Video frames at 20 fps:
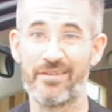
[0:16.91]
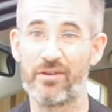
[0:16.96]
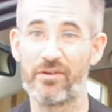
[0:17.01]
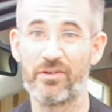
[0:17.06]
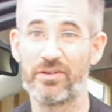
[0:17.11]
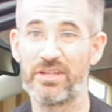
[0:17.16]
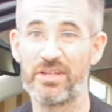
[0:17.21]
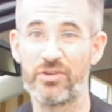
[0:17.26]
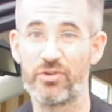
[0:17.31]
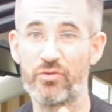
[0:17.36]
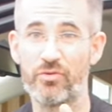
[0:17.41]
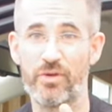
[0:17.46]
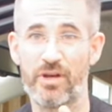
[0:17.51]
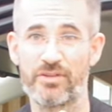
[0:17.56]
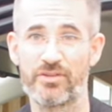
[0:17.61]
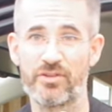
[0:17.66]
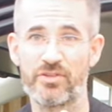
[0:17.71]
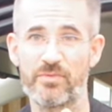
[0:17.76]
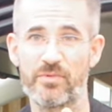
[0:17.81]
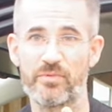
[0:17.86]
only two
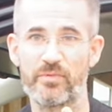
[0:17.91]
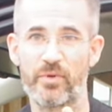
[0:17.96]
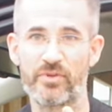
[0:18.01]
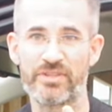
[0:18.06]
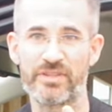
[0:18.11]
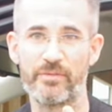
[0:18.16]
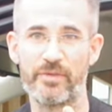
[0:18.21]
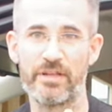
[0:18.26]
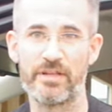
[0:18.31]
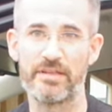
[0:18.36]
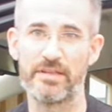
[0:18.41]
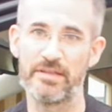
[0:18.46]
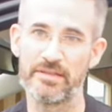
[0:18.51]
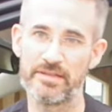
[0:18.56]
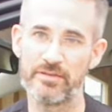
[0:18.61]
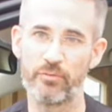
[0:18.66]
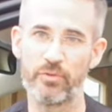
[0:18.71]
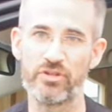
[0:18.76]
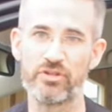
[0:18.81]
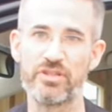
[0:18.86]
adjustment
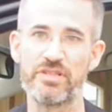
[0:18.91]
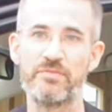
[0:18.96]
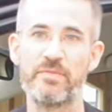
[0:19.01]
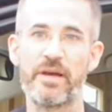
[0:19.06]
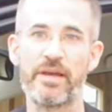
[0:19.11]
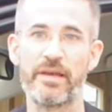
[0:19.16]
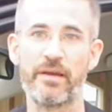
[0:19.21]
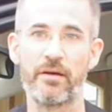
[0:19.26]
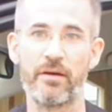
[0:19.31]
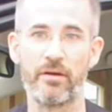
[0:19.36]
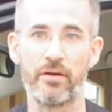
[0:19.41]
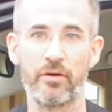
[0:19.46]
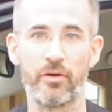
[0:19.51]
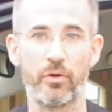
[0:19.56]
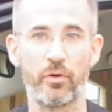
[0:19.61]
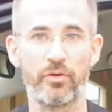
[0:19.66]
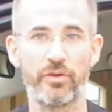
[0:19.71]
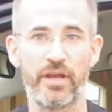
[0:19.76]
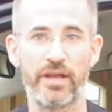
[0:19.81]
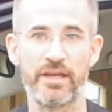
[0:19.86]
possibilities, which is my
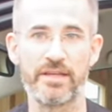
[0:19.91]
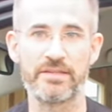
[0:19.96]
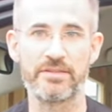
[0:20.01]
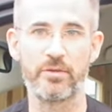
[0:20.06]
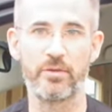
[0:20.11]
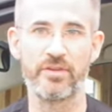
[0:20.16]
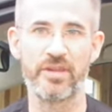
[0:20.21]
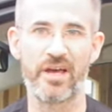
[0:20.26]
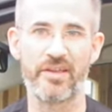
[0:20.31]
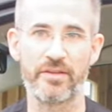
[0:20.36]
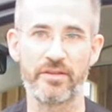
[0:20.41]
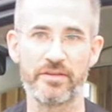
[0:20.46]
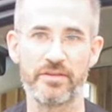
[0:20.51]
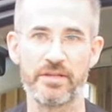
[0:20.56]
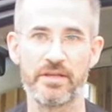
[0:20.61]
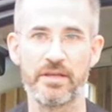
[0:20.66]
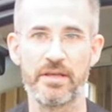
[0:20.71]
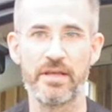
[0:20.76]
Honda S2000.